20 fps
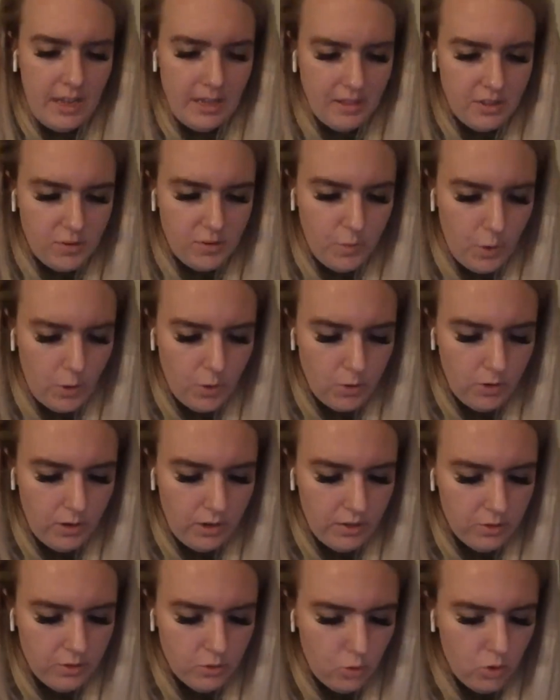this photo
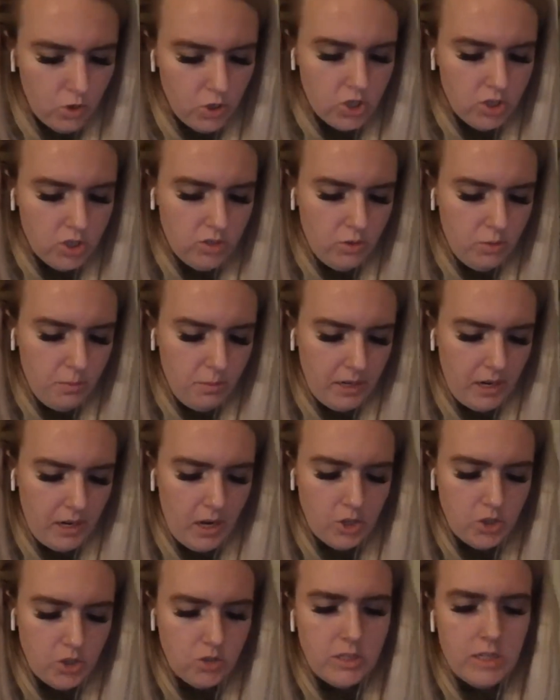is gorgeous. Oh my
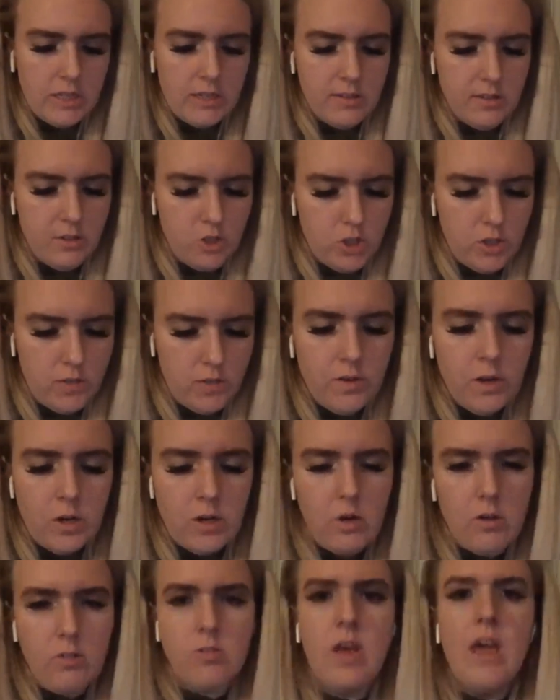gosh, you take such good
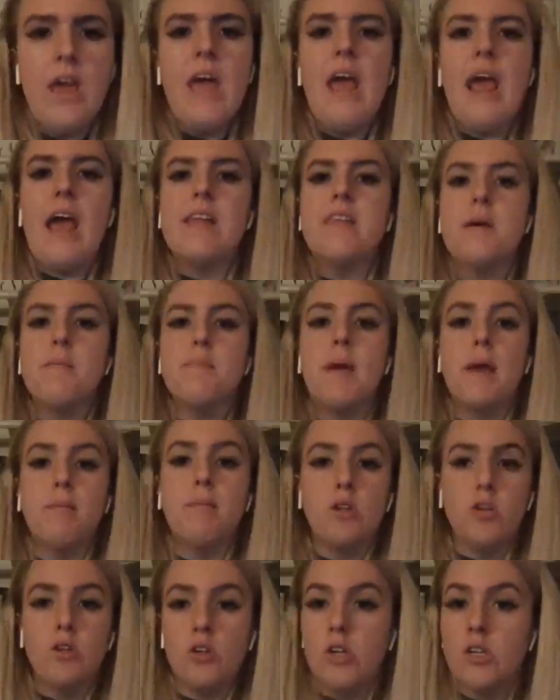photos. And then maybe
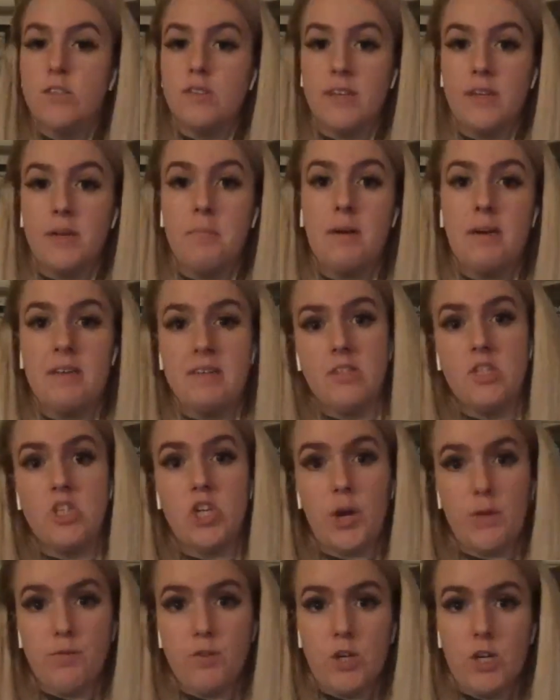you could send a message
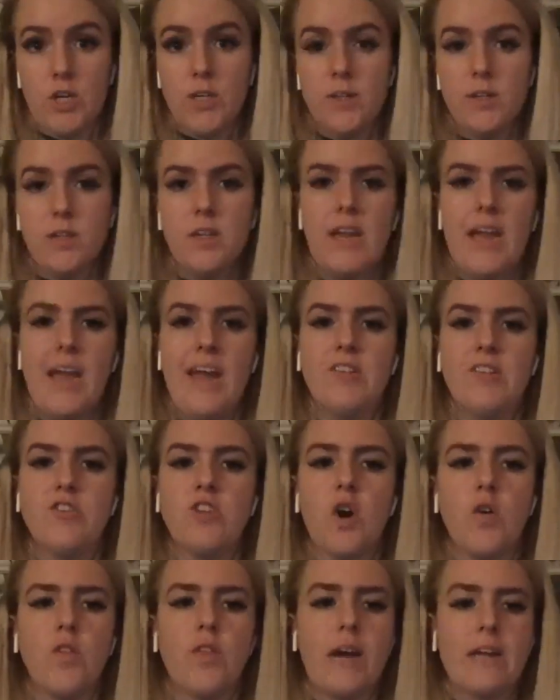after. And
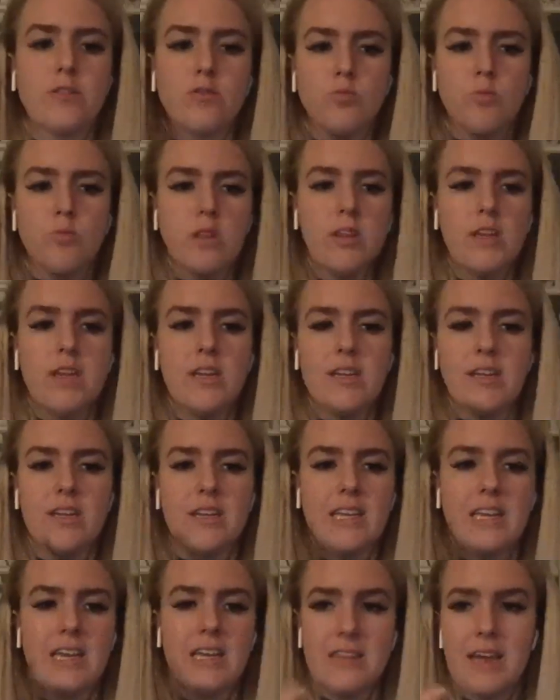so that's really going to
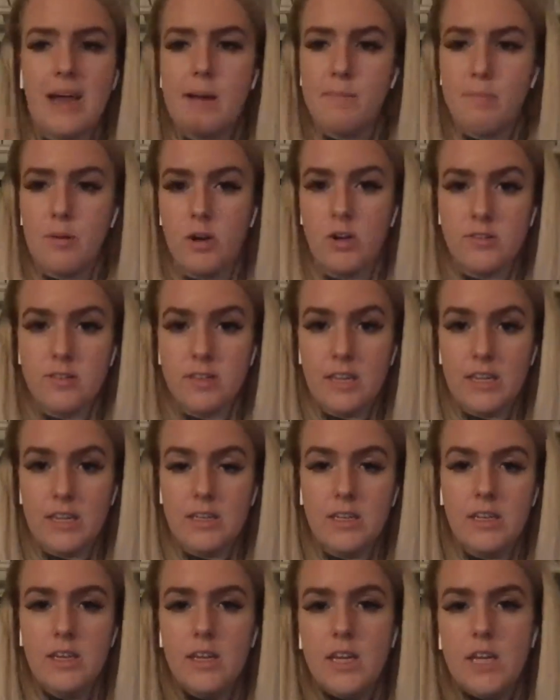get that person
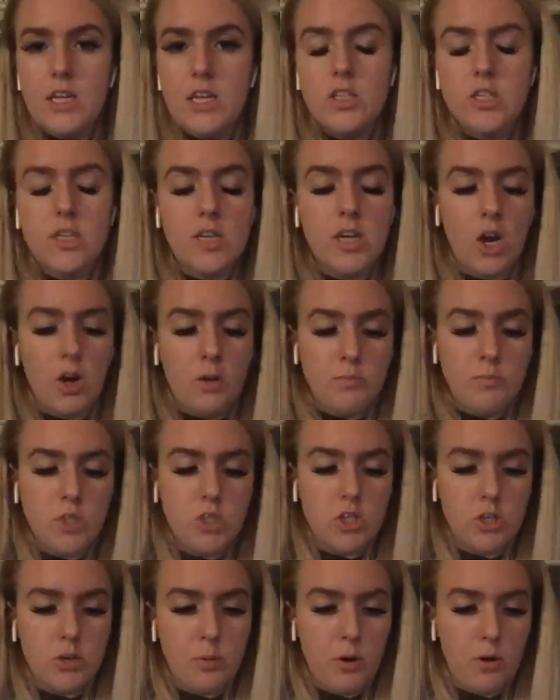to come to
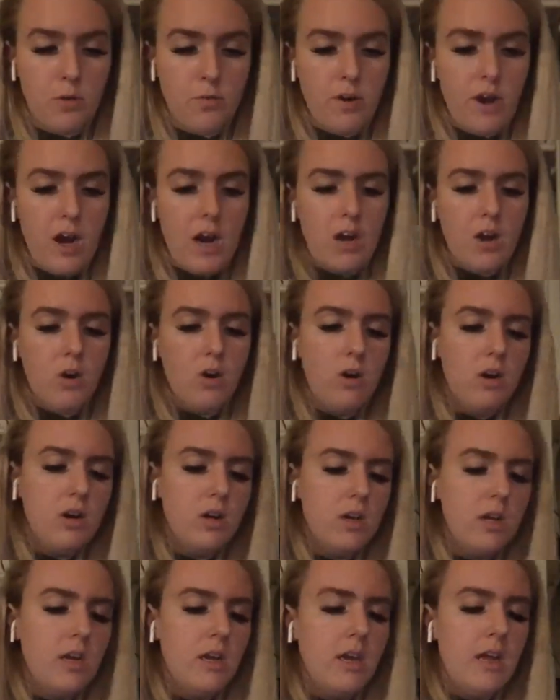your profile
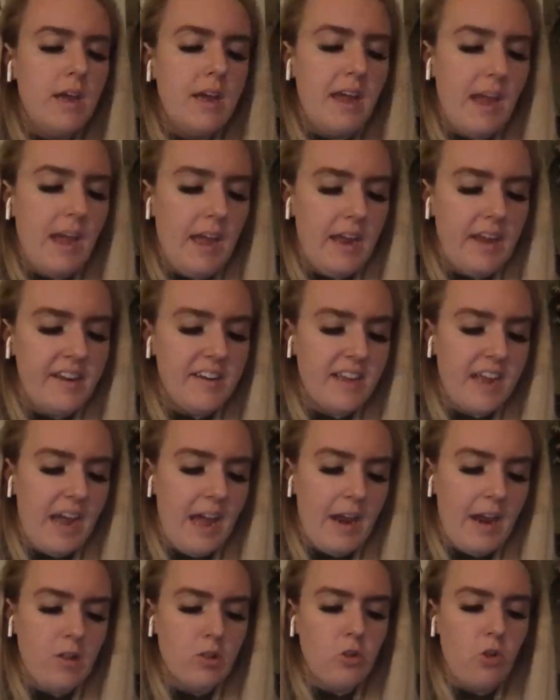and
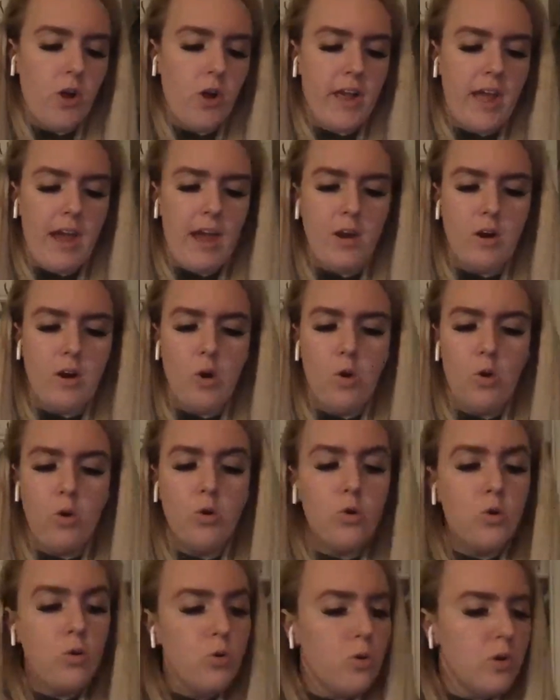kind of look at,
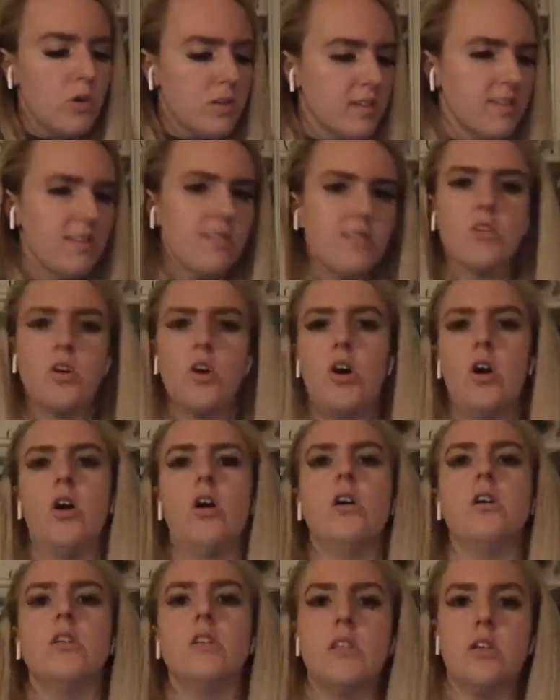who is this girl,
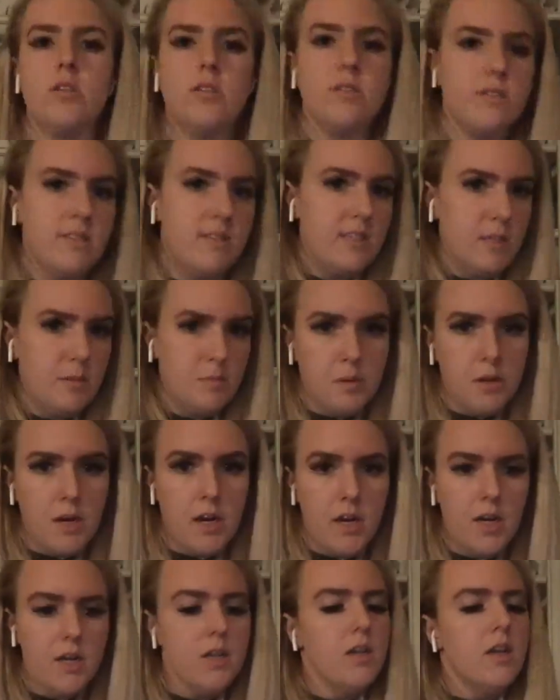a little deeper.